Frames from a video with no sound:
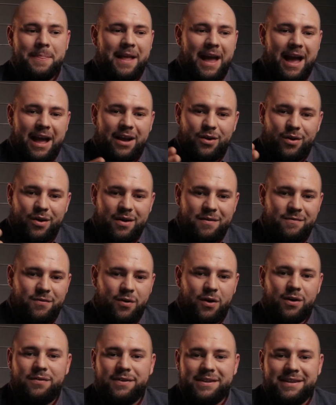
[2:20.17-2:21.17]
I got
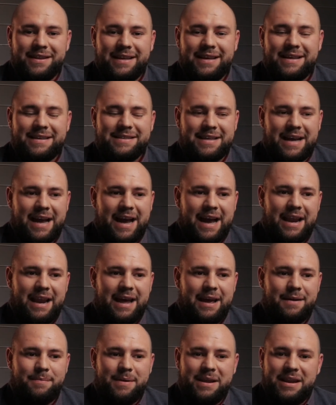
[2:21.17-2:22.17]
involved in this and
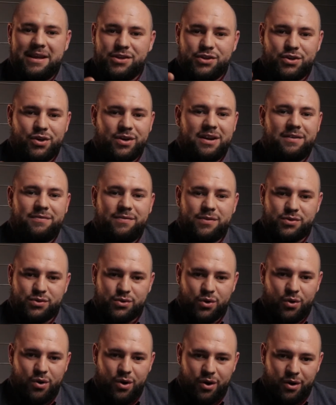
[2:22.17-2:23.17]
I've been enjoying it for
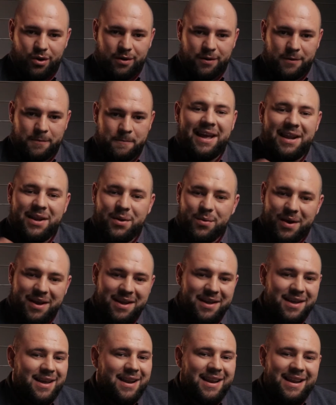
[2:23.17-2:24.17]
so long.
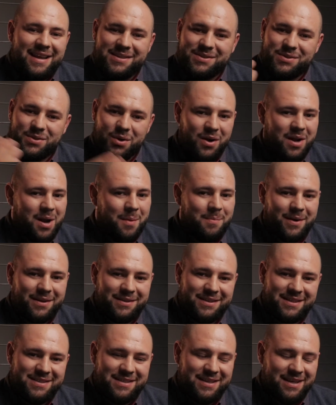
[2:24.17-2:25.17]
Anyway, let's talk about
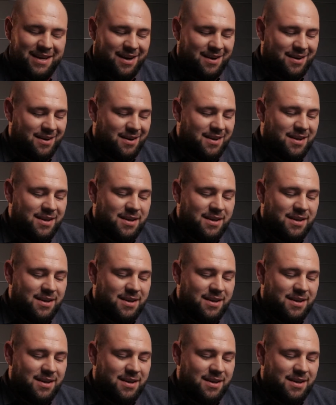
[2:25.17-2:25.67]
the cigar.